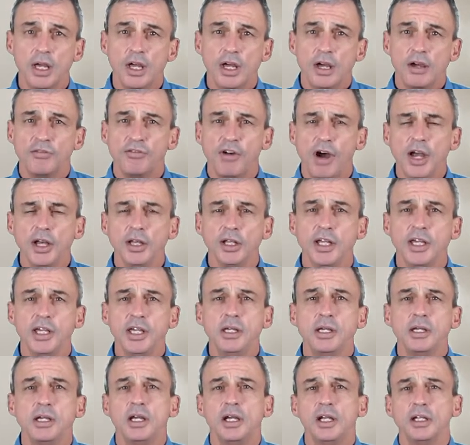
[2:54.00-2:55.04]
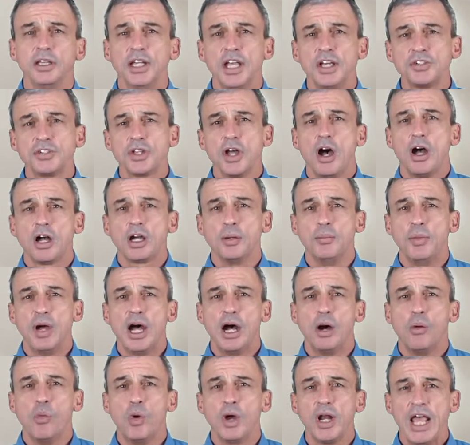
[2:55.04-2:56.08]
Finally, let's talk
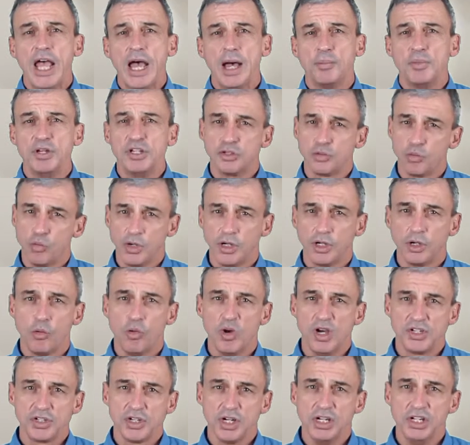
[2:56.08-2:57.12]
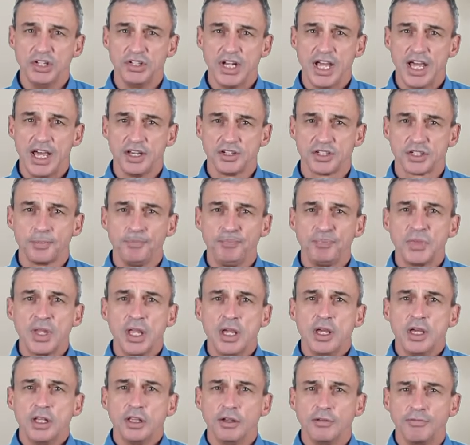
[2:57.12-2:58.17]
about what happens when a question is asked.
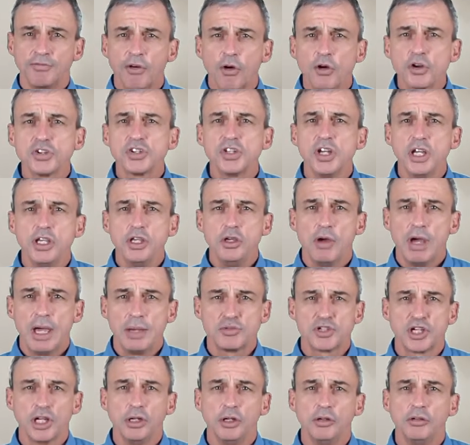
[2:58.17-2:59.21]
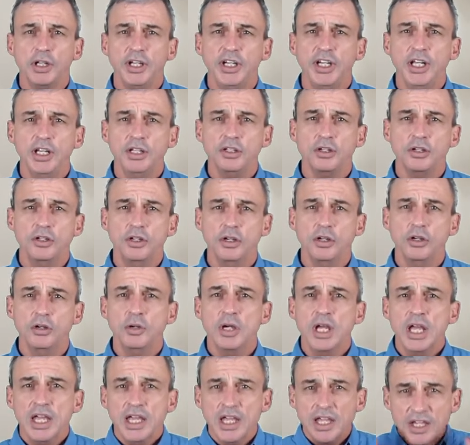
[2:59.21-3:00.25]
The first thing you absolutely need to do
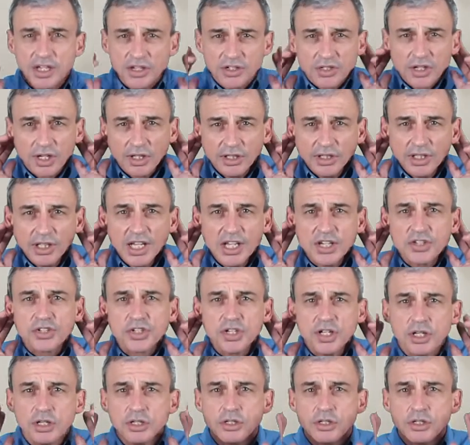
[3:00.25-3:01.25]
is listen